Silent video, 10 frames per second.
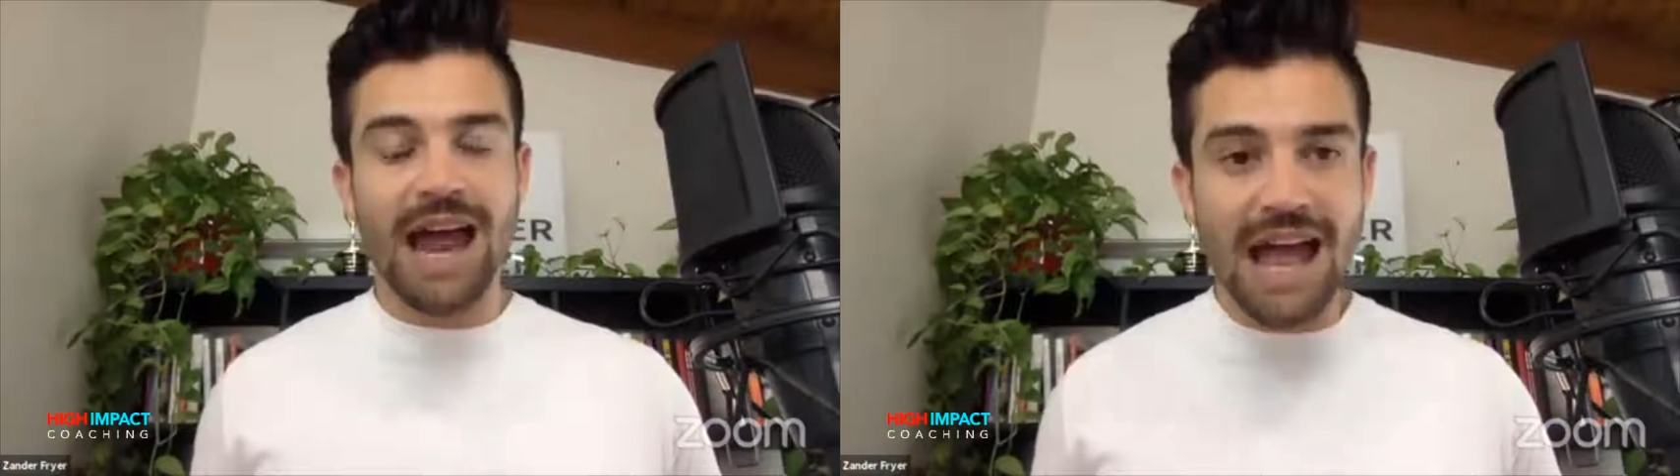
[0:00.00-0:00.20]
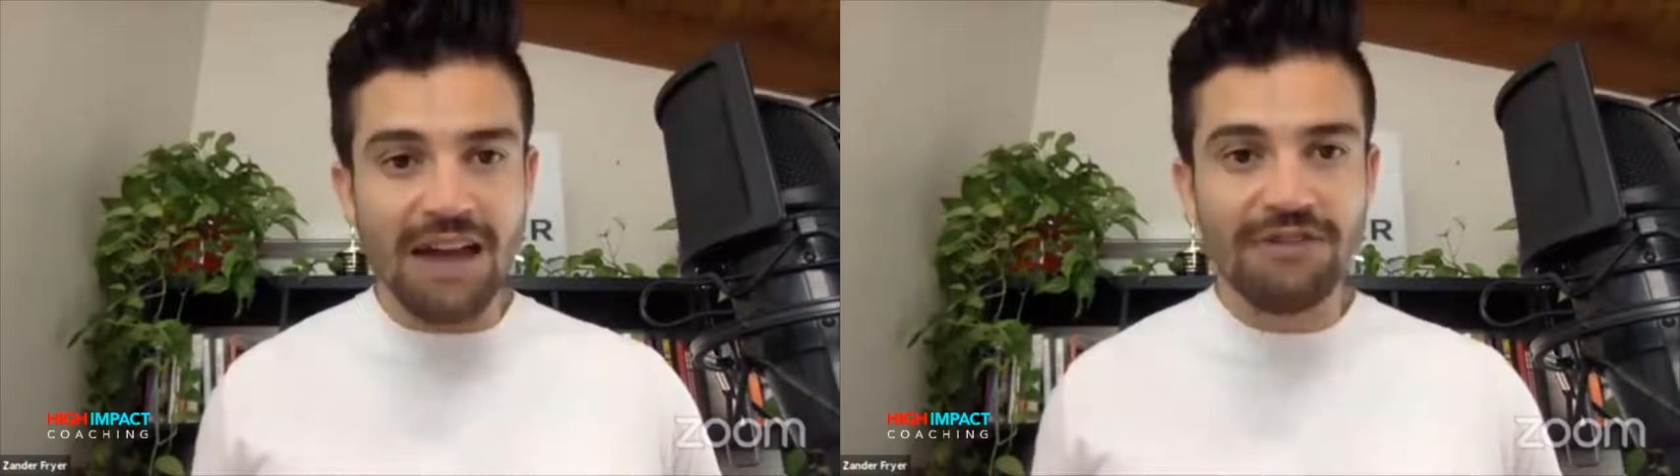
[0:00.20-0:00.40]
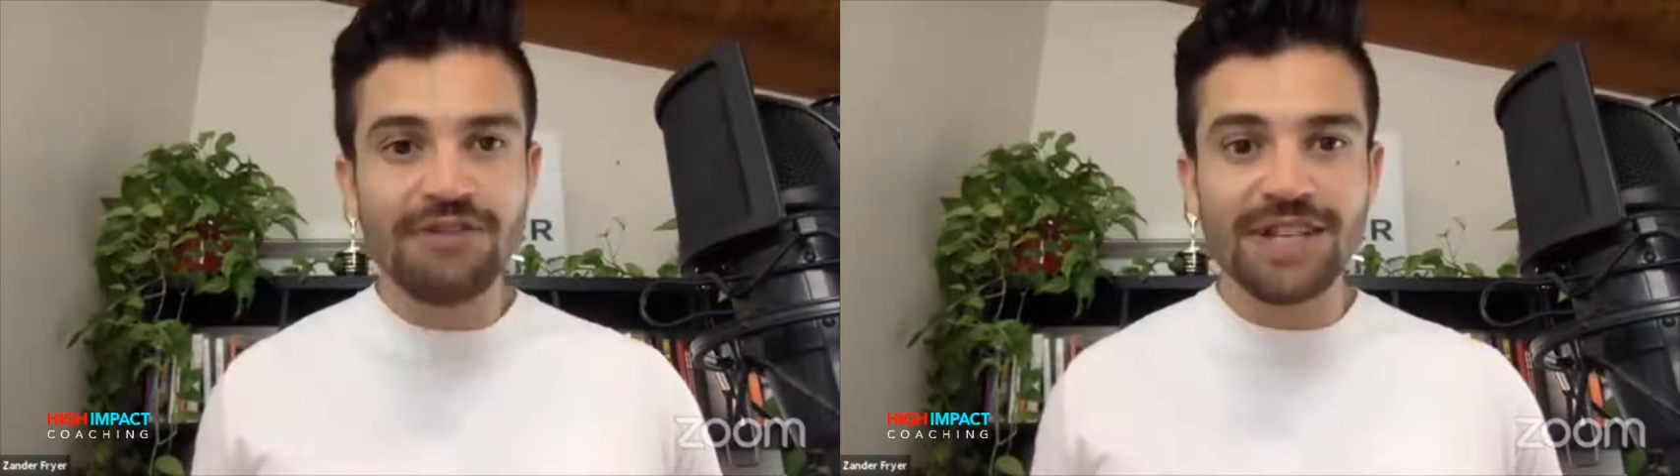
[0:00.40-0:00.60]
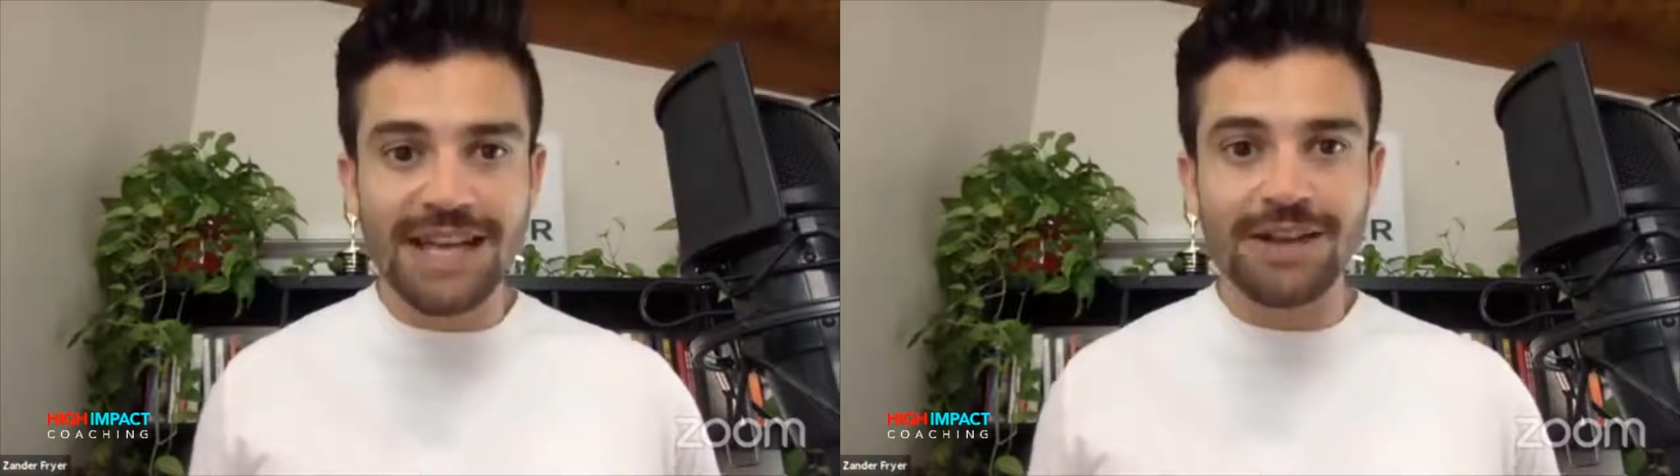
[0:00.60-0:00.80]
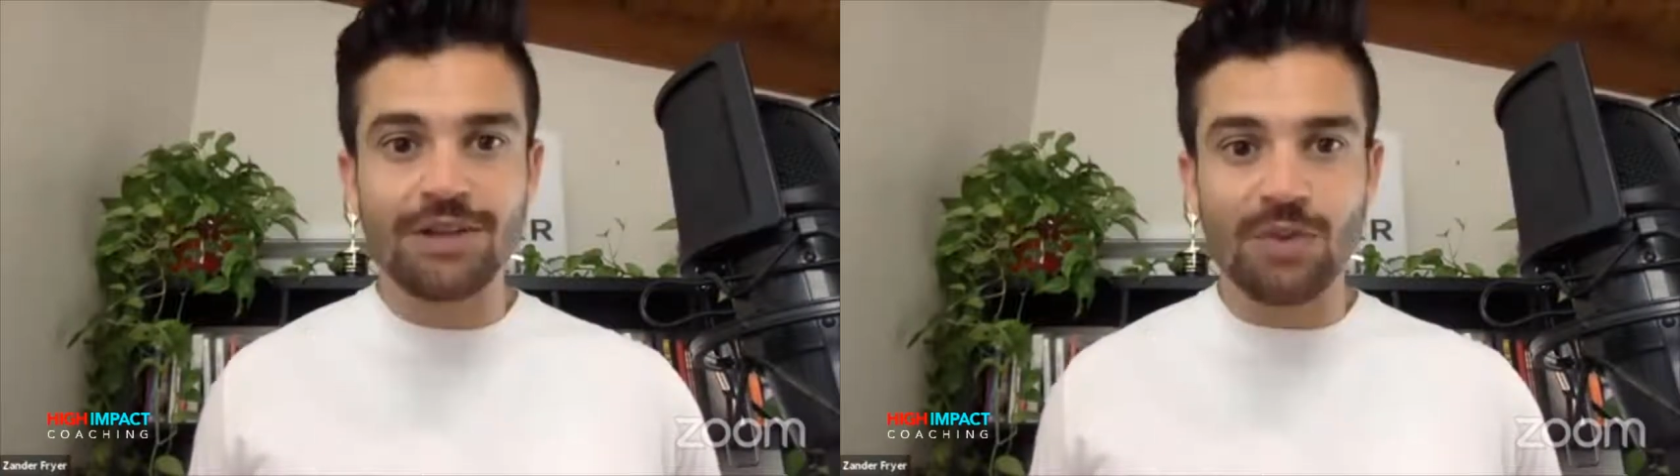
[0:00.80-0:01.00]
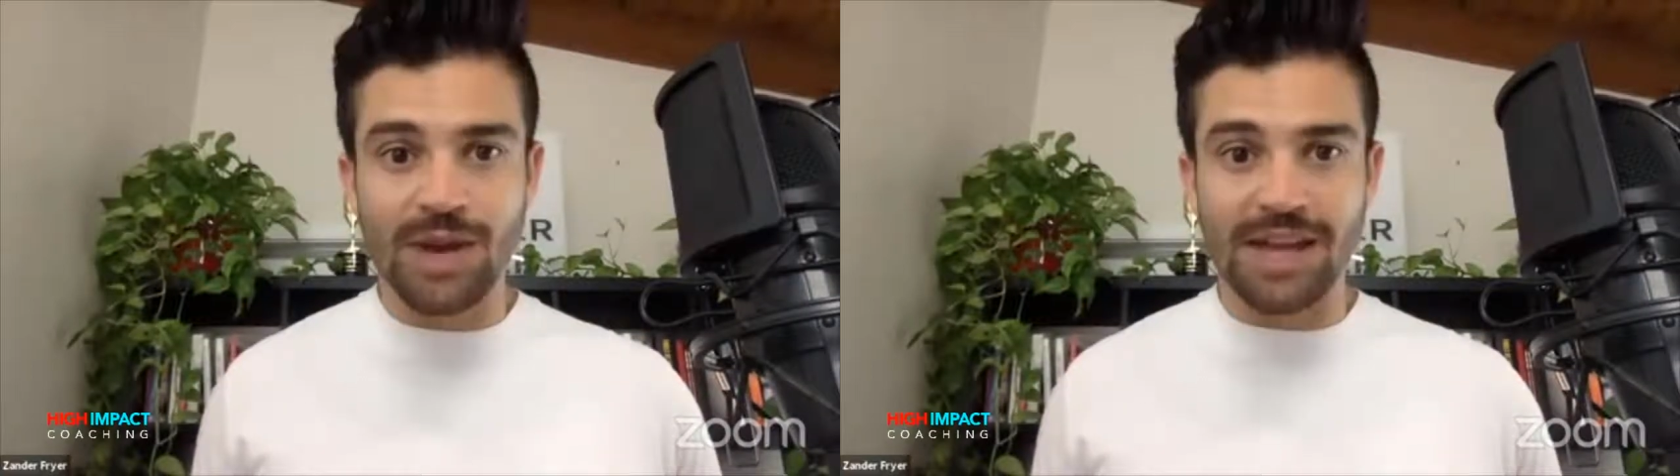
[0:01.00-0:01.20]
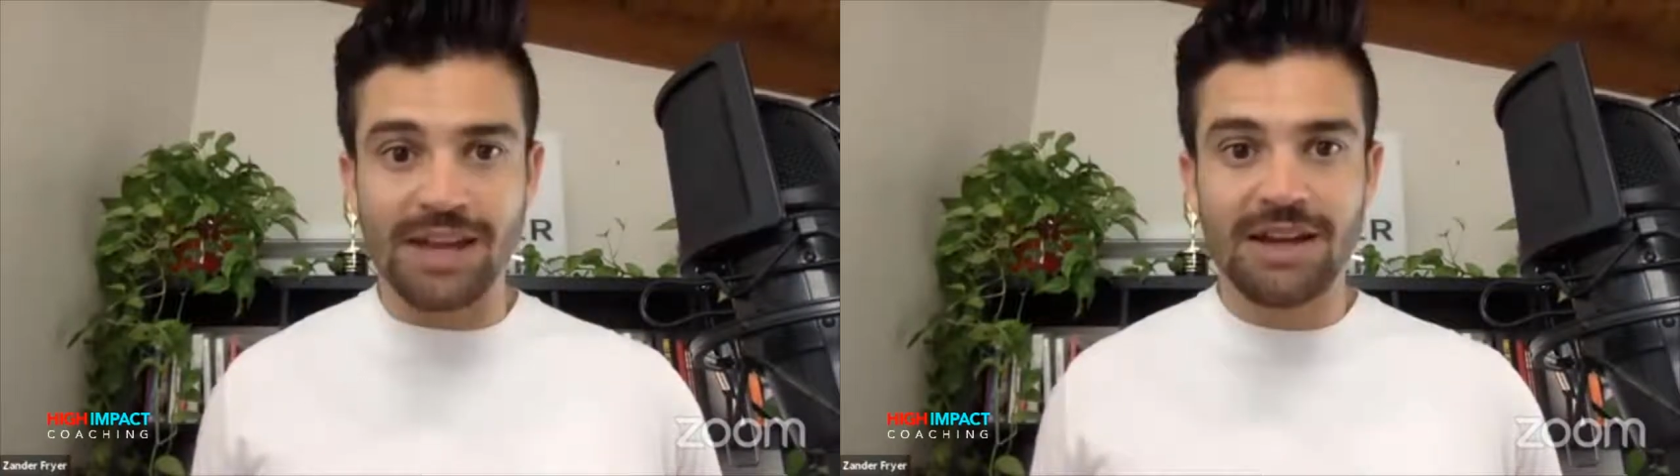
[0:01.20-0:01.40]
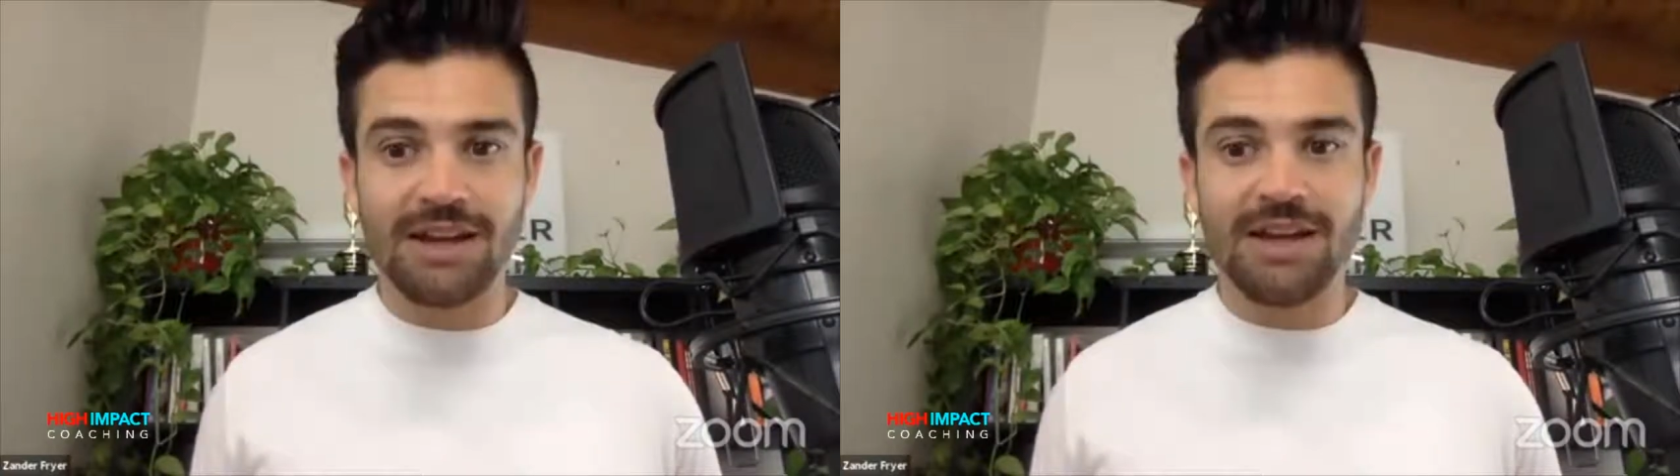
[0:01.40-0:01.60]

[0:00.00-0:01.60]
Every day of the week,